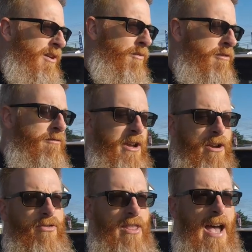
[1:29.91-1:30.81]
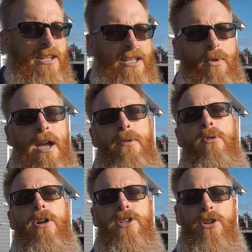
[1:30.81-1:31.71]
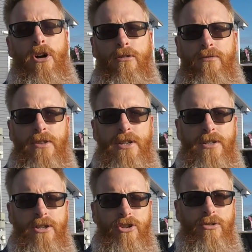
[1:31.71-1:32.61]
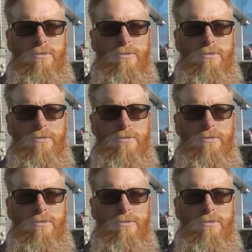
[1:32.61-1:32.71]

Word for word: we figured that's the way we were going to solve this issue.